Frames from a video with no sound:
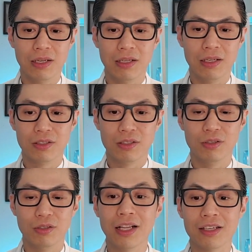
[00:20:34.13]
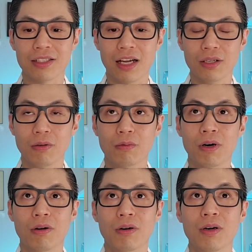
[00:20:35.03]
to realize that,
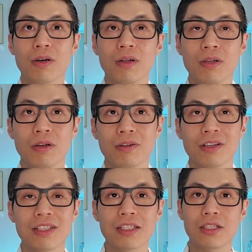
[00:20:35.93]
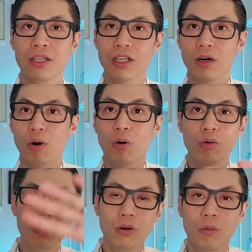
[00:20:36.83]
whoa, you know, there's this whole
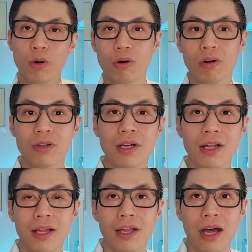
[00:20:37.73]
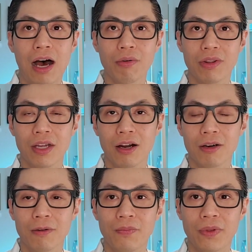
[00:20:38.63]
new world out
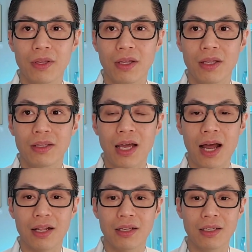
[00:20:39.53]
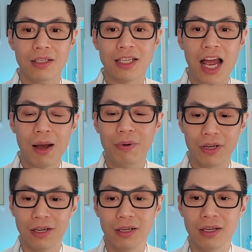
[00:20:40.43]
there that is
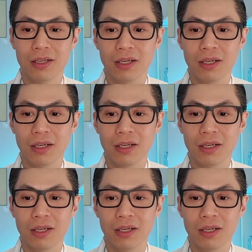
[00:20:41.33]
happening,